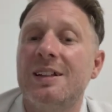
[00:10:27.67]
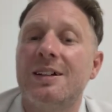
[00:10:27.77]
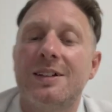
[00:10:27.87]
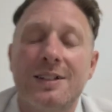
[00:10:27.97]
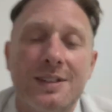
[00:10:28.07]

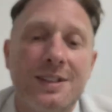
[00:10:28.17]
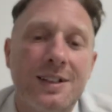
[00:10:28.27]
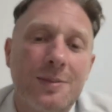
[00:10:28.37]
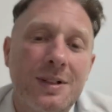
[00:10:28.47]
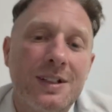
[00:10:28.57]
And I said, no,
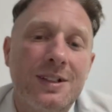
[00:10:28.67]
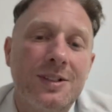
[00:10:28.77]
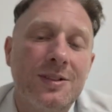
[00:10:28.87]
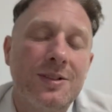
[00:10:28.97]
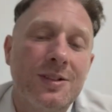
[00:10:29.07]
mate,
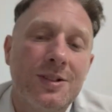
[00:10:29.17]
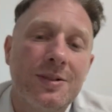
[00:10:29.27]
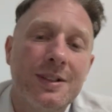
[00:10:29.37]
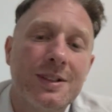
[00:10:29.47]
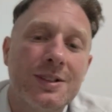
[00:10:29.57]
you're not
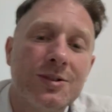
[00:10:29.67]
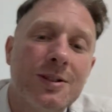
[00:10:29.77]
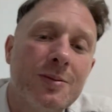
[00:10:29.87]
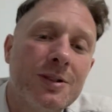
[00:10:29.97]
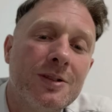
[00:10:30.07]
doing this
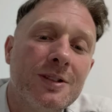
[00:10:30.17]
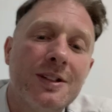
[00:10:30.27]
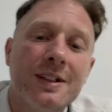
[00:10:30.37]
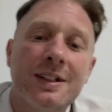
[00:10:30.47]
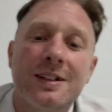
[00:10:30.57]
job. You're a
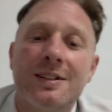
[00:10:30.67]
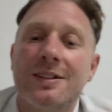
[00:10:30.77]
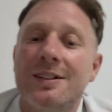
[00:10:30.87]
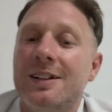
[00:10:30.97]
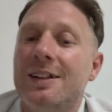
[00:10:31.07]
liar.
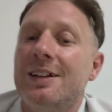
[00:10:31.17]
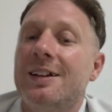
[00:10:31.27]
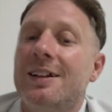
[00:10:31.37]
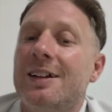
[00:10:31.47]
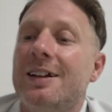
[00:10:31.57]

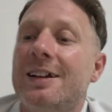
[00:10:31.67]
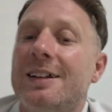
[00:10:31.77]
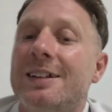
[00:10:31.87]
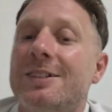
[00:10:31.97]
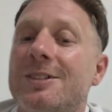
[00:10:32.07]
And
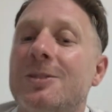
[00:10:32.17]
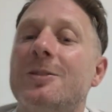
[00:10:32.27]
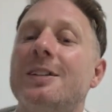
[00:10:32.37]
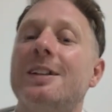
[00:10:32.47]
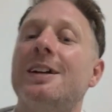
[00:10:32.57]
he just
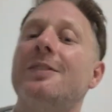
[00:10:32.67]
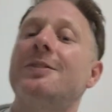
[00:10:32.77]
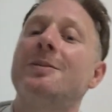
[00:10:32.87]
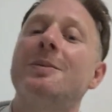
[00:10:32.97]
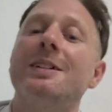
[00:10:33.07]
laughed
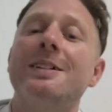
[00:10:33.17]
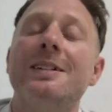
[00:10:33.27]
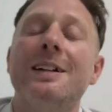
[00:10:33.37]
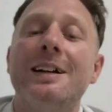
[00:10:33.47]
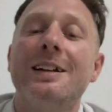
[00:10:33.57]
at me.
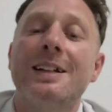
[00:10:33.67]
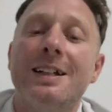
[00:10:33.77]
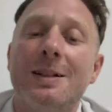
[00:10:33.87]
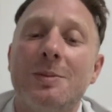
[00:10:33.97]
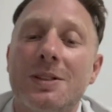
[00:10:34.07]
And he
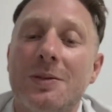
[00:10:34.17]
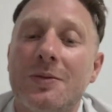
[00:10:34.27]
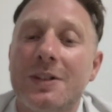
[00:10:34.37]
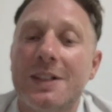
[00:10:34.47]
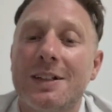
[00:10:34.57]
gave me some
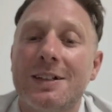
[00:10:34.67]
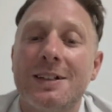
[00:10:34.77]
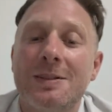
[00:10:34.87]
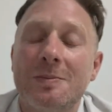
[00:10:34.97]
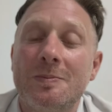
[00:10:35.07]
fake
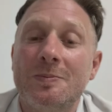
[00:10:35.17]
name.